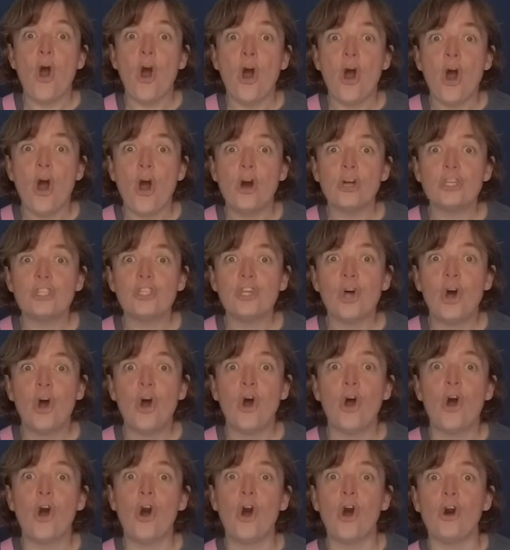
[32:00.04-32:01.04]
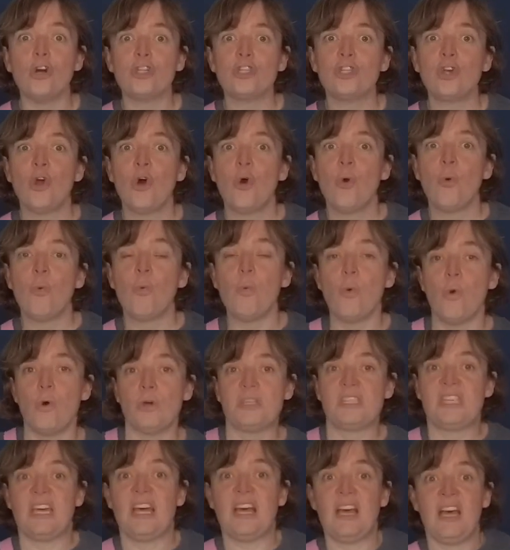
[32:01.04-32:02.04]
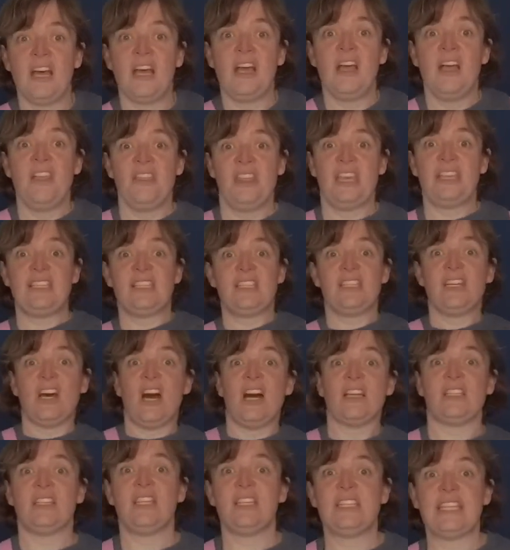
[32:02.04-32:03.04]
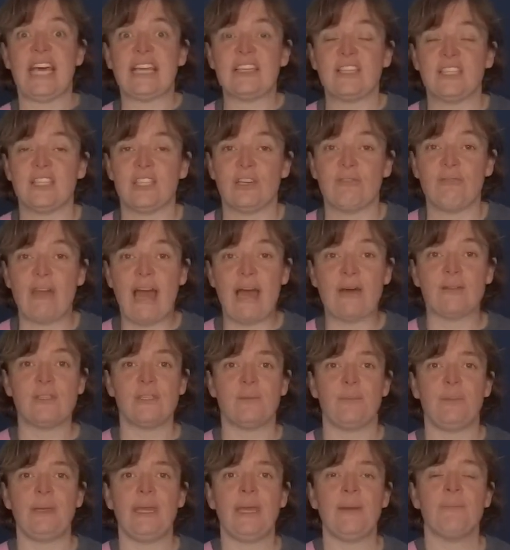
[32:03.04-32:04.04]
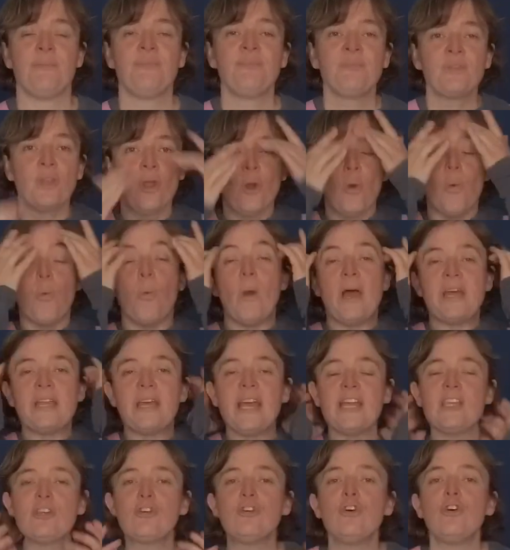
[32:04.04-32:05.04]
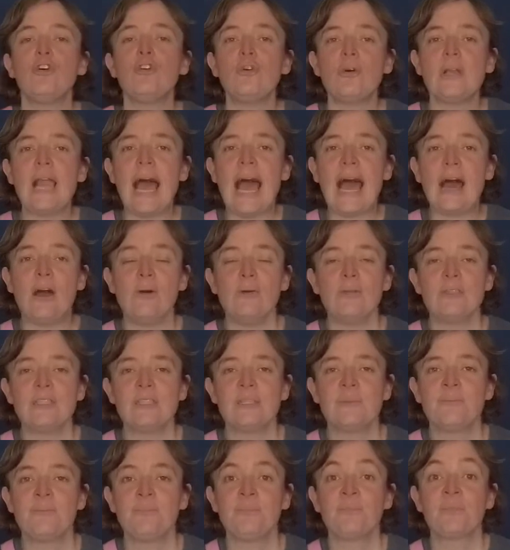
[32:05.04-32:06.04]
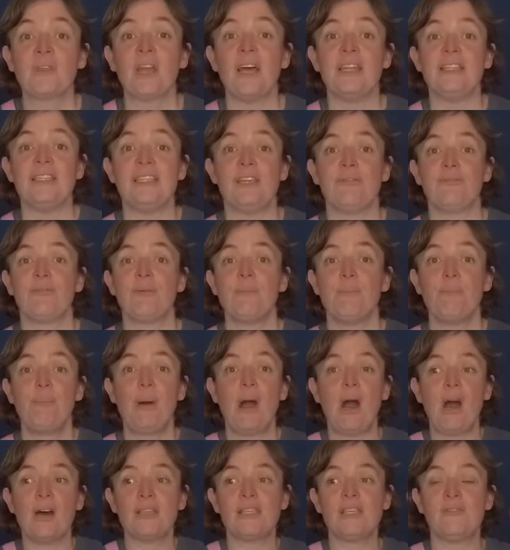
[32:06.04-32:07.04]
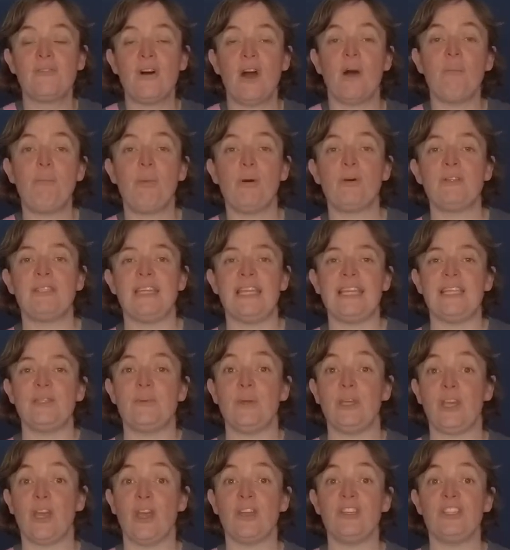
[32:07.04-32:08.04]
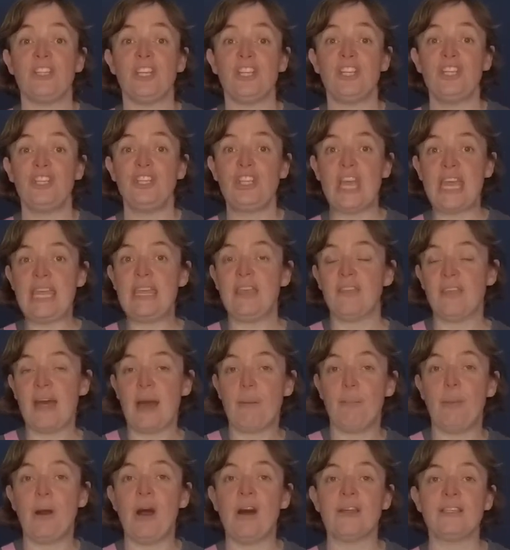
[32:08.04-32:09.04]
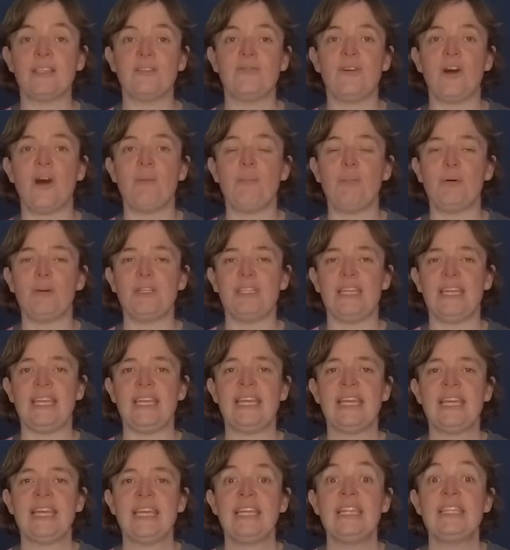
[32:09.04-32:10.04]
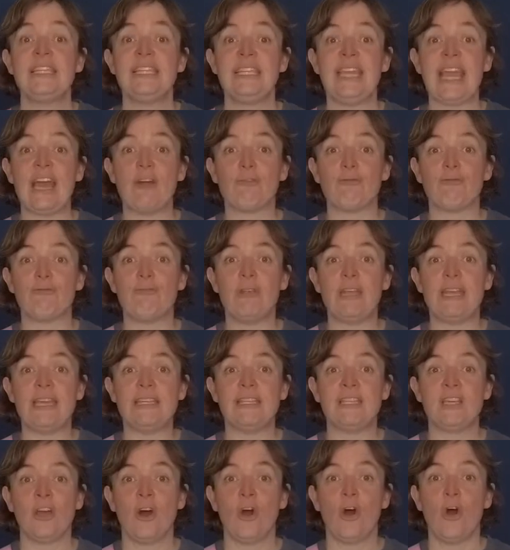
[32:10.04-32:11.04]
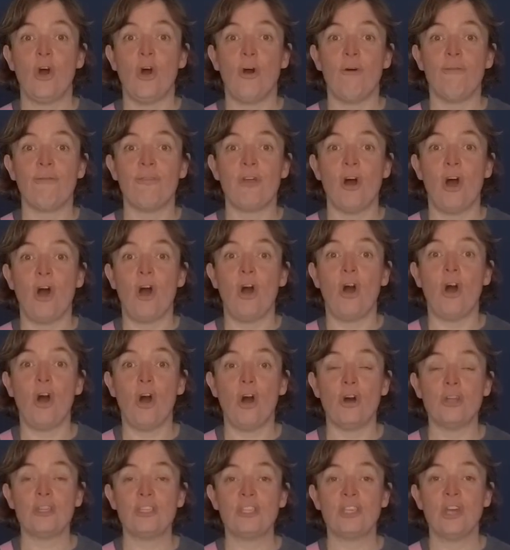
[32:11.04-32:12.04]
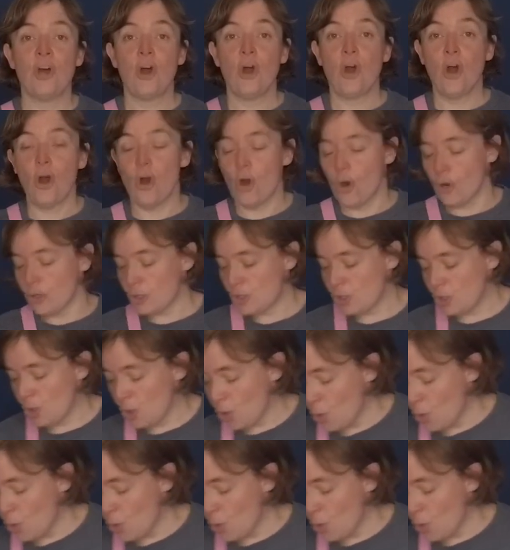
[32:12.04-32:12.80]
hot, hot water, they start to dance around a bit. When I call out a different part of our bodies, we're going to shake that part of our body to get rid of the hot, hot